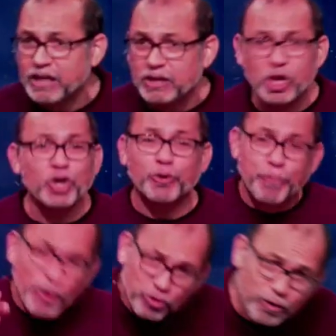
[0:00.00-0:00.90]
You're
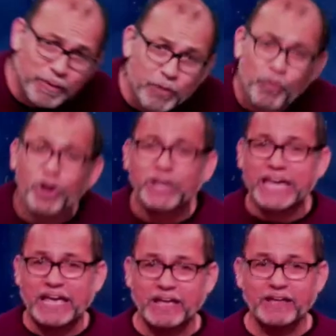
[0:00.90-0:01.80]
supposed to be
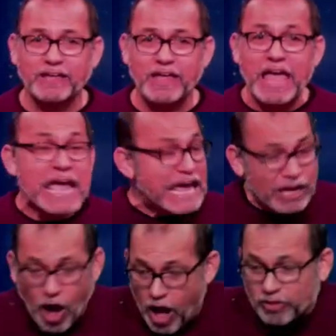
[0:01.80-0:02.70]
working. He
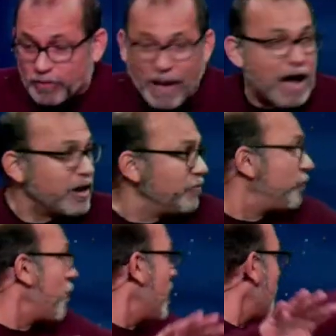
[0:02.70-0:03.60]
calls him out in
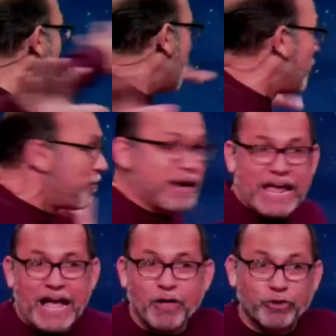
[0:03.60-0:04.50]
front of everybody
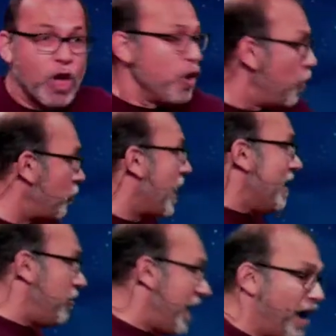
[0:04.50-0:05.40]
else who's
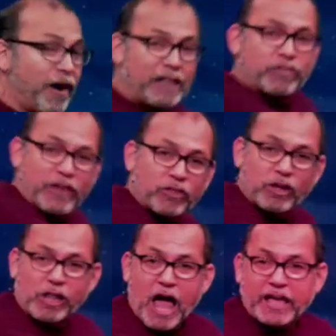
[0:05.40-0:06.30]
there at six
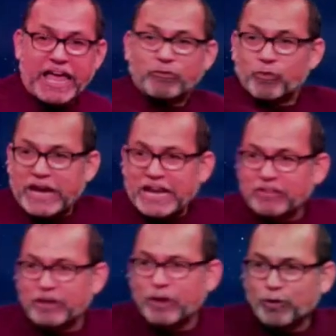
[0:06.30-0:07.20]
o'clock and reading
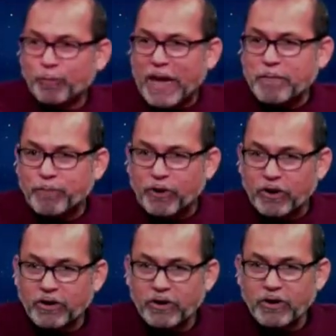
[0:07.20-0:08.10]
the newspaper
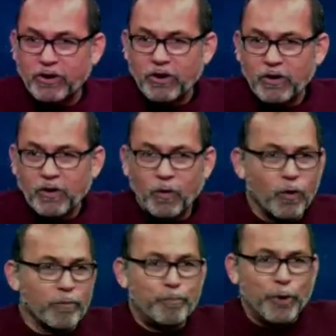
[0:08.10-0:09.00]
or
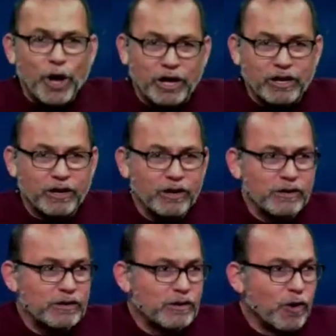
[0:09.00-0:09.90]
a book
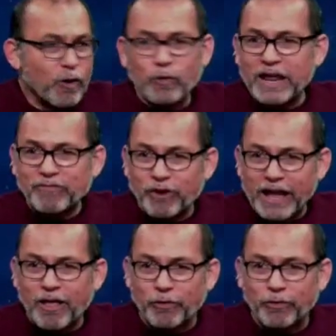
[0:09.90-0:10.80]
or whatever
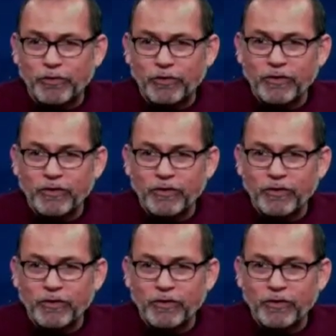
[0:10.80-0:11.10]
else.